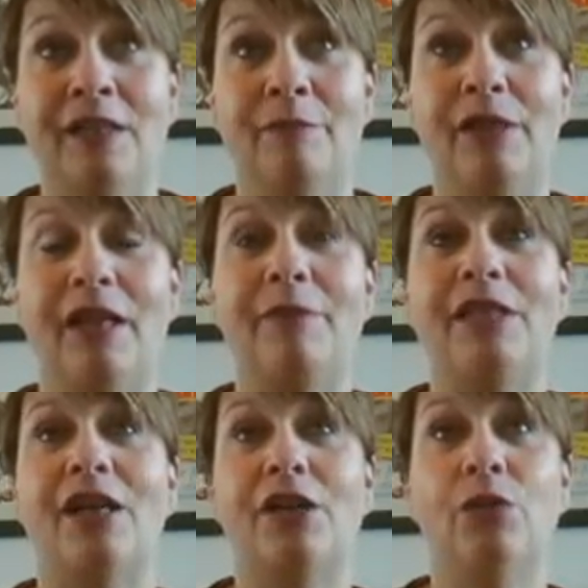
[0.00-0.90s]
But let me
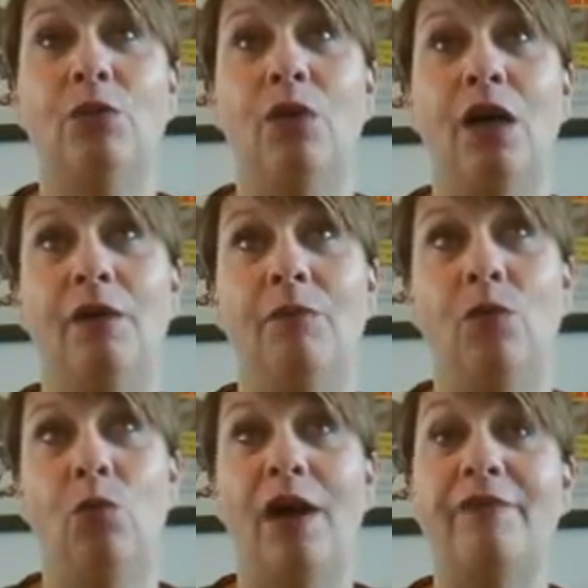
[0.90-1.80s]
tell you
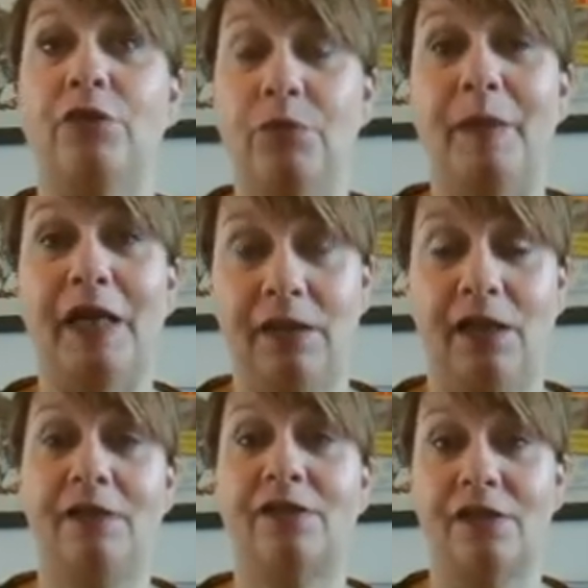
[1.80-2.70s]
what I've done with my
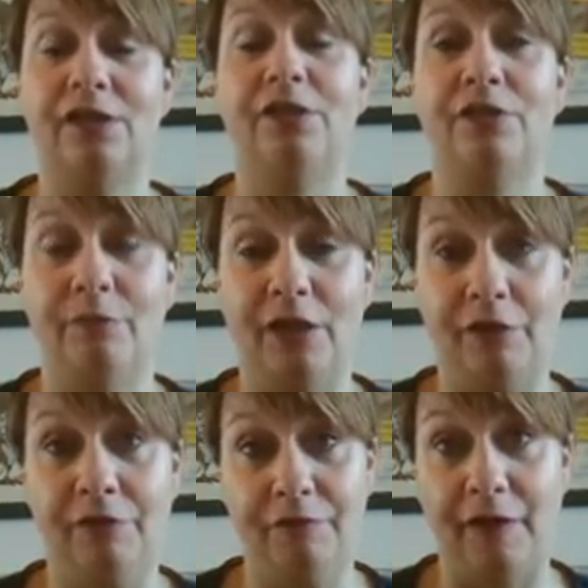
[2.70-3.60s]
clients, certainly done in my
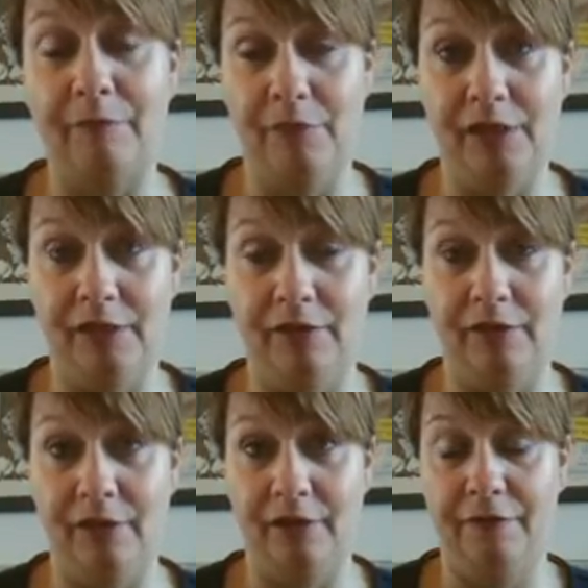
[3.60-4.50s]
own family,
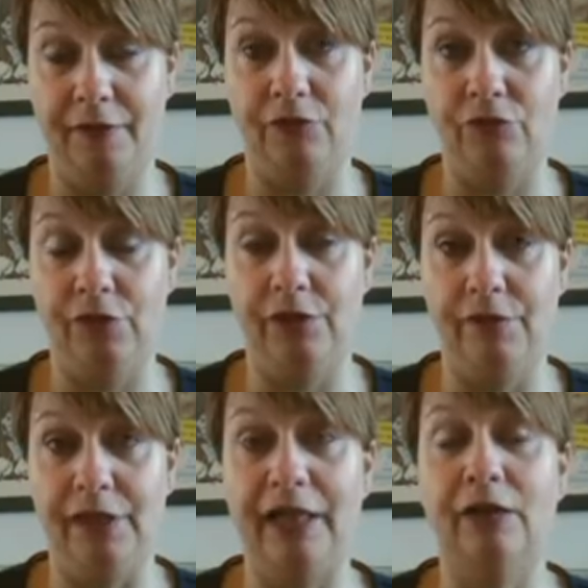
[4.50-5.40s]
that I found really,
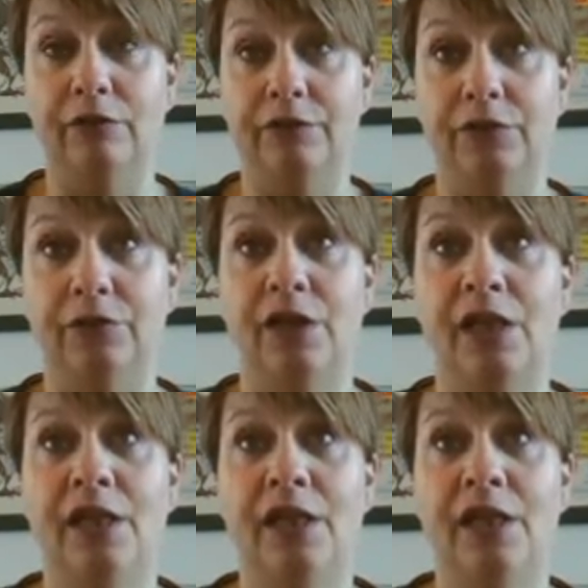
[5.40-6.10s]
really helpful,